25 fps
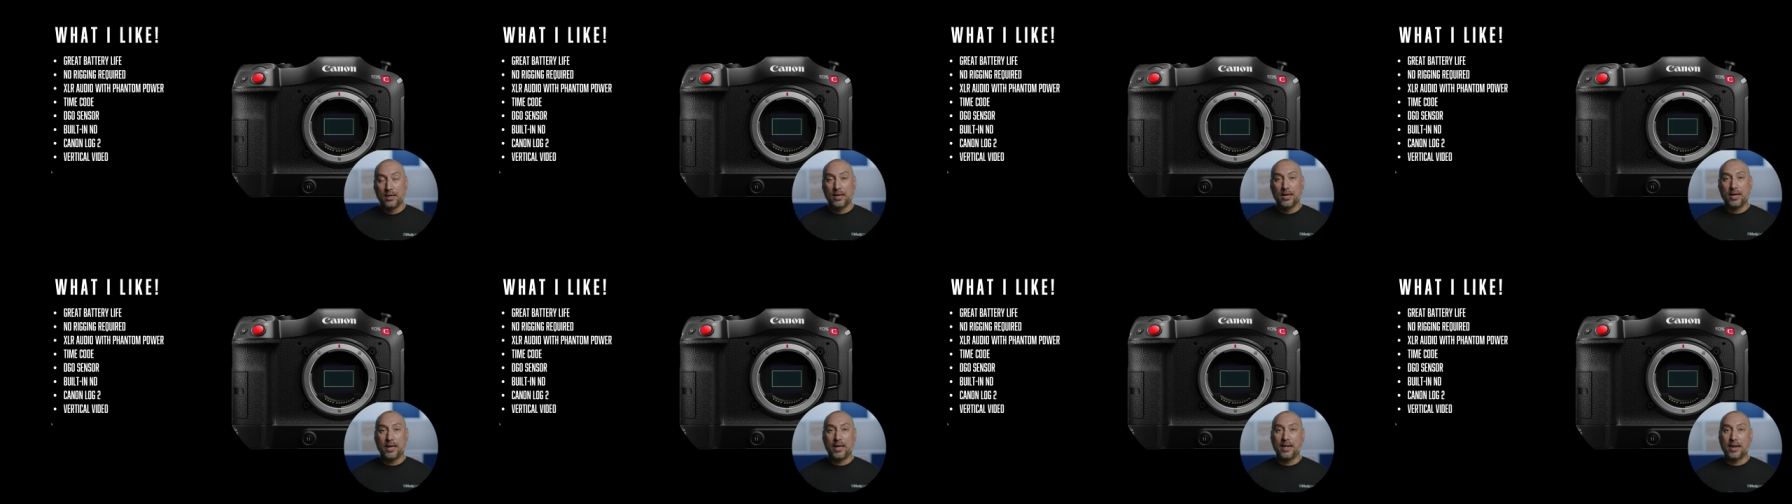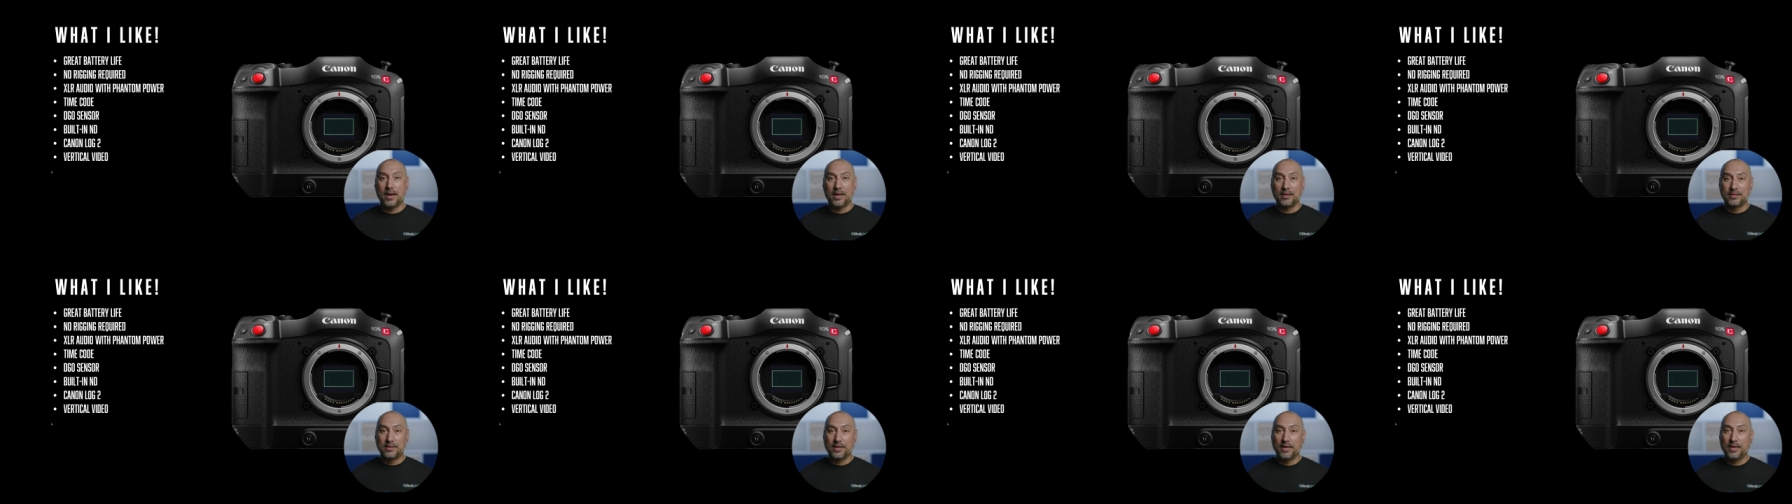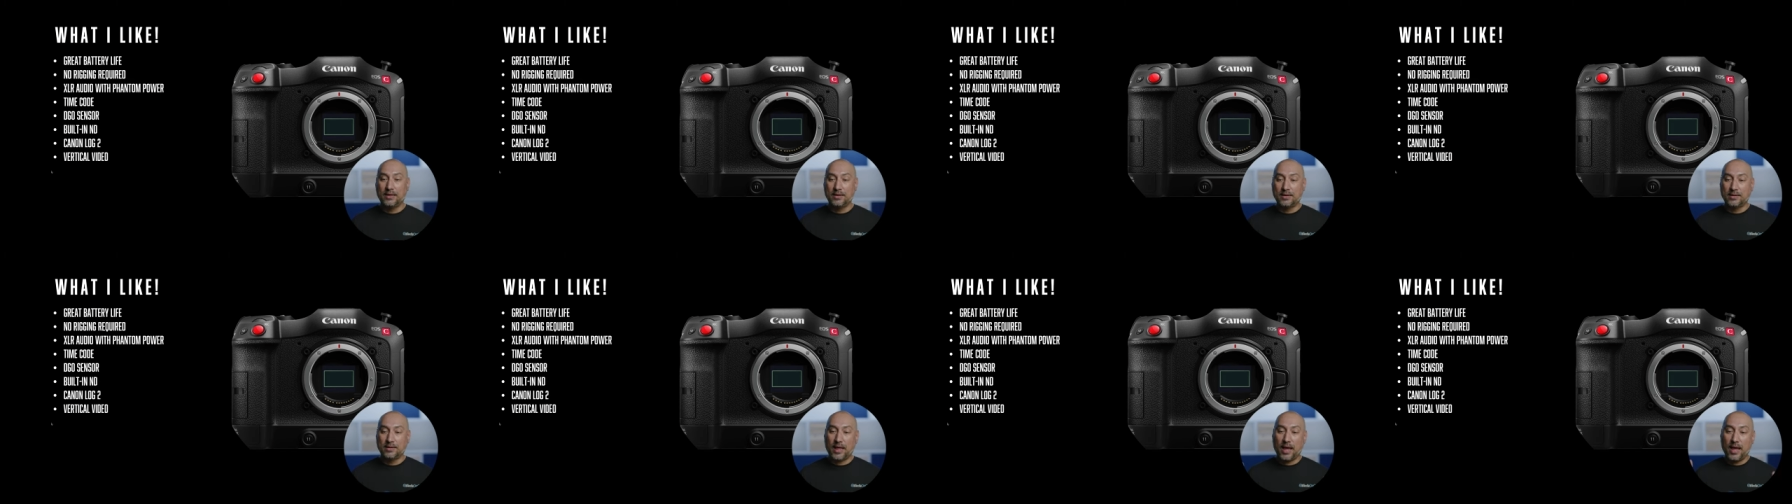And I
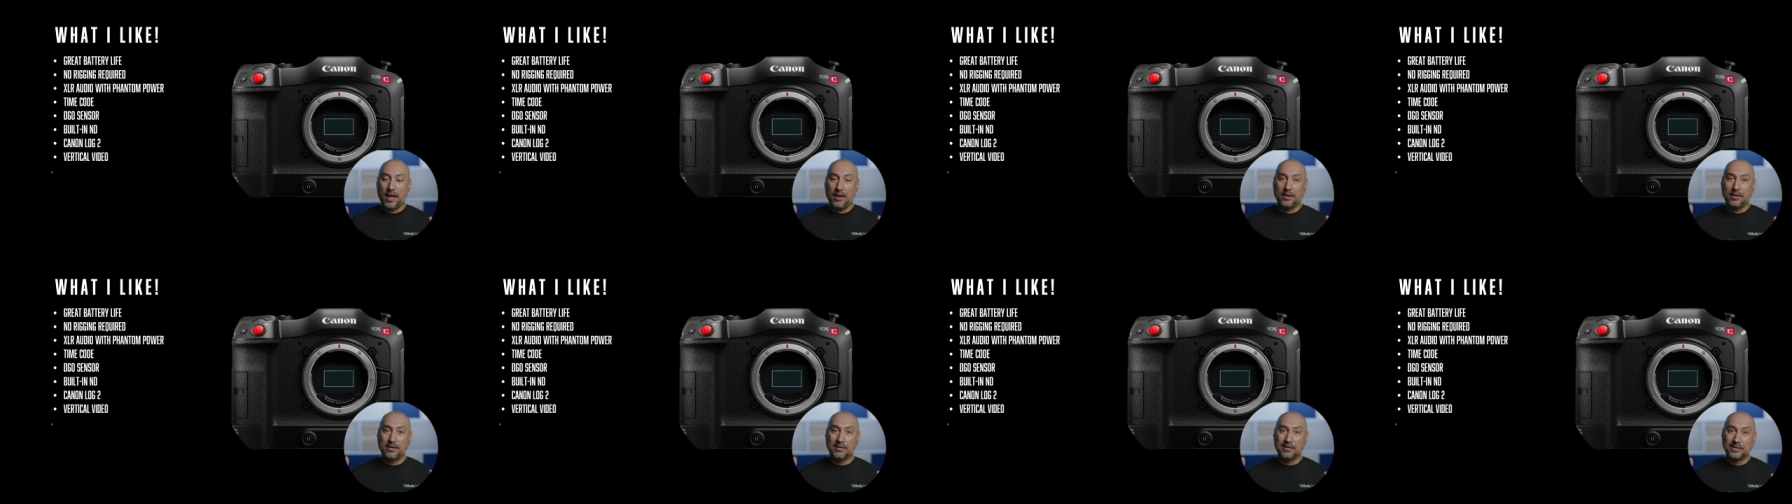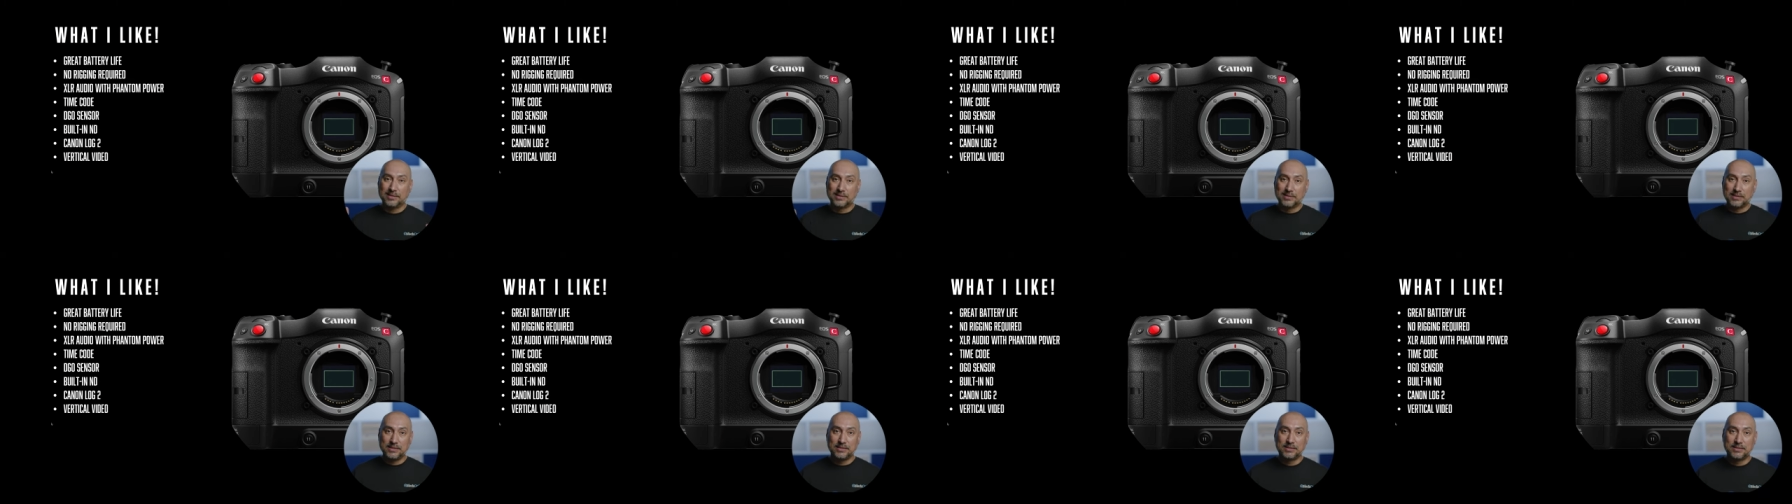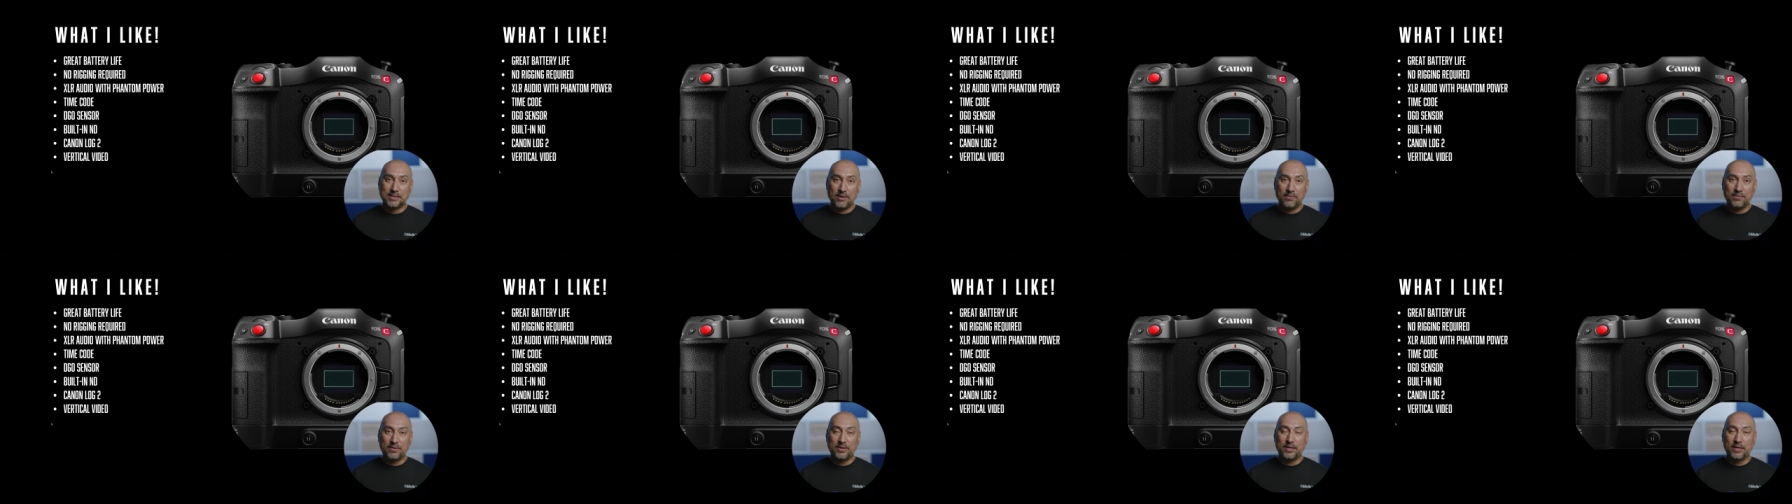think that the
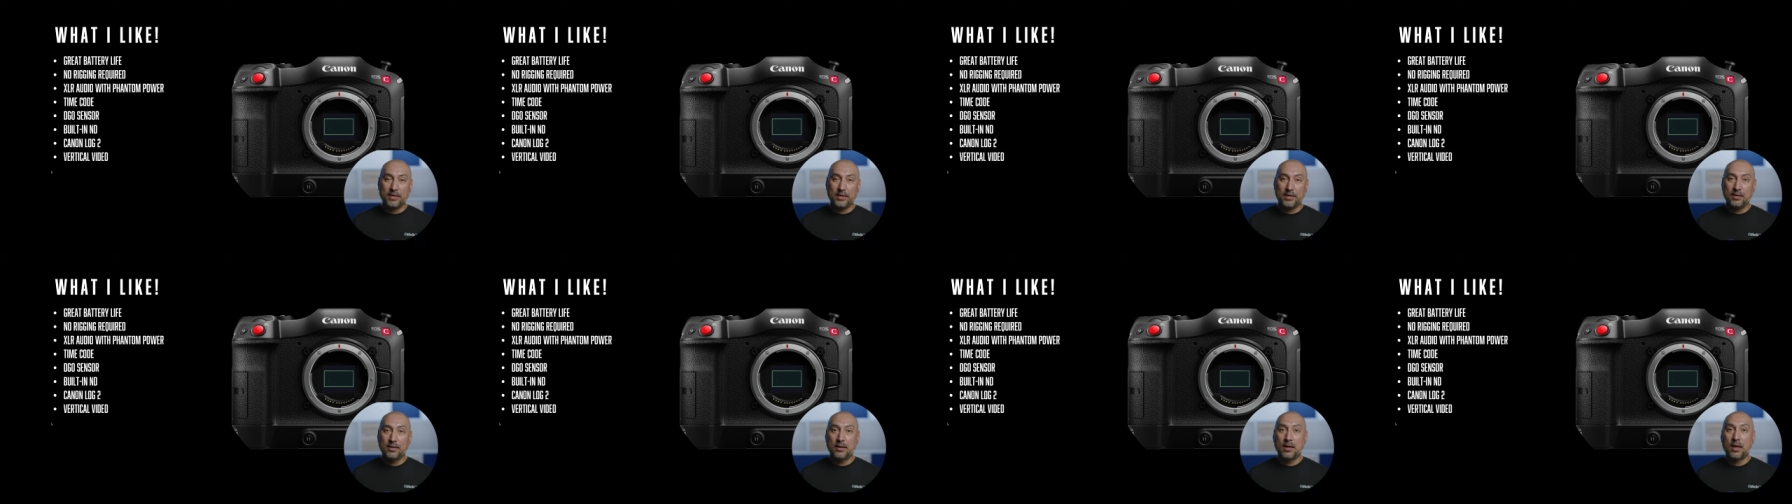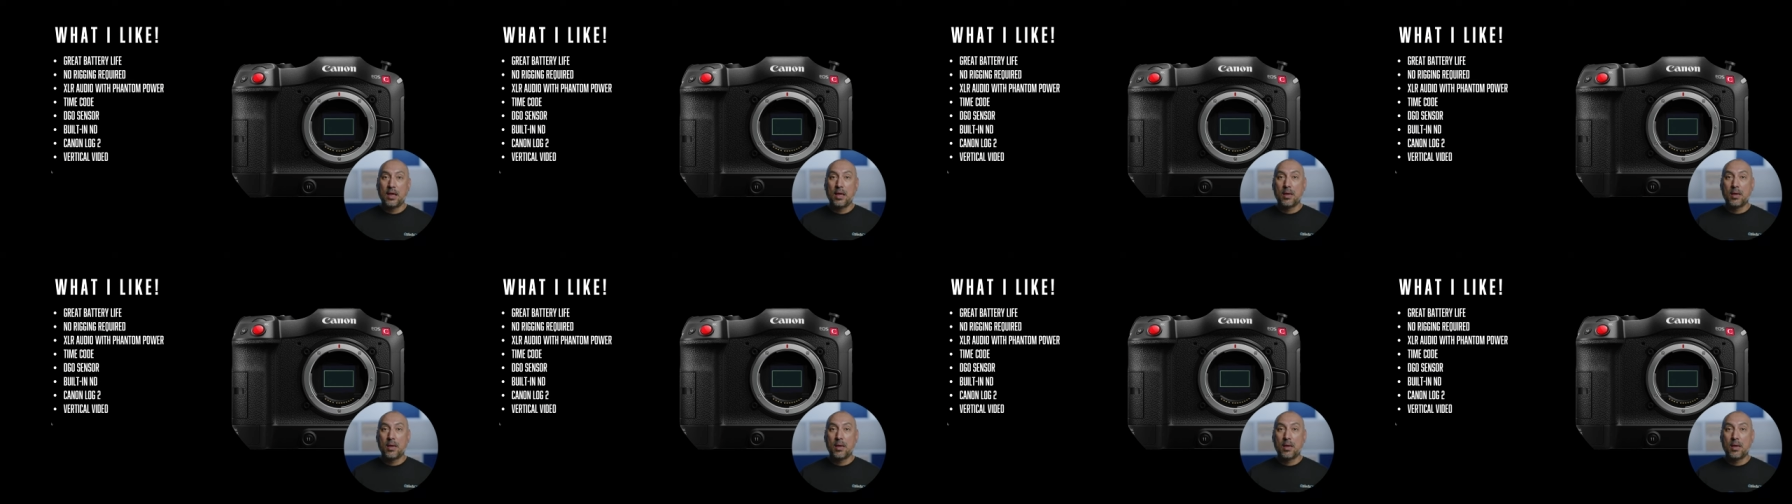C70